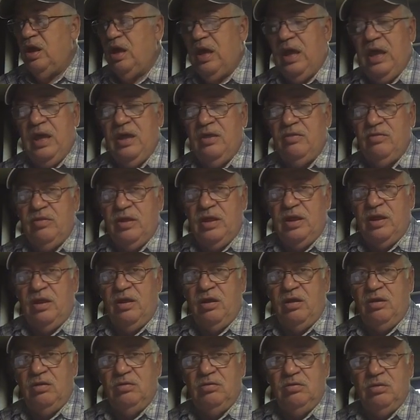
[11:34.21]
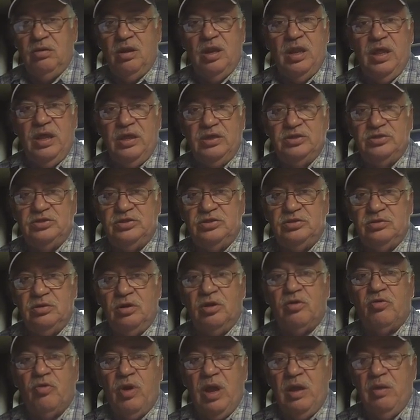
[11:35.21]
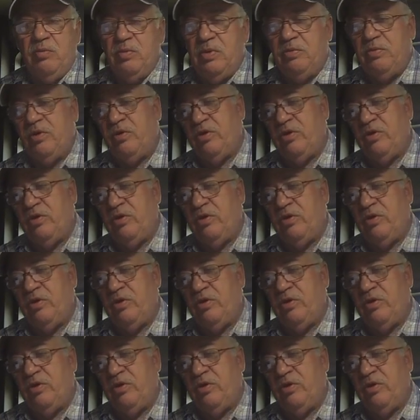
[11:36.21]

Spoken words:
in their lease agreement,